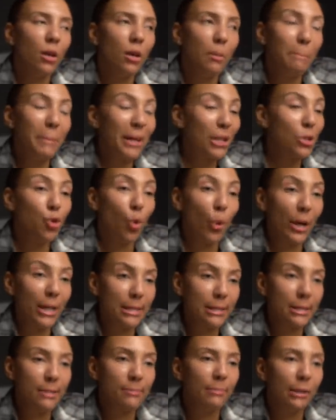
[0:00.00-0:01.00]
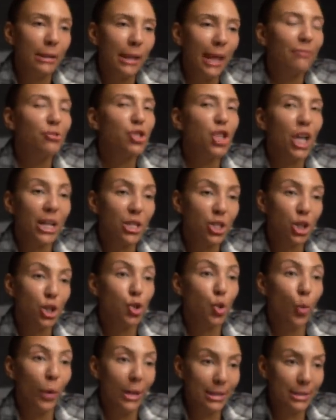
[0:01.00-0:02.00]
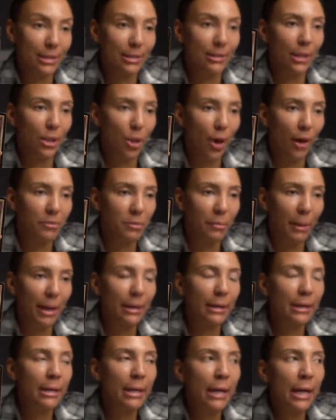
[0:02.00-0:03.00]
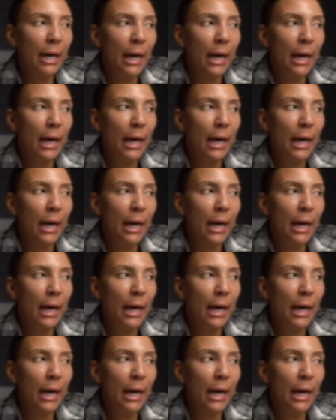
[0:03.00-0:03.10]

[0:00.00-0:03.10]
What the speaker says: Big choice, life-changing choice that you have to make.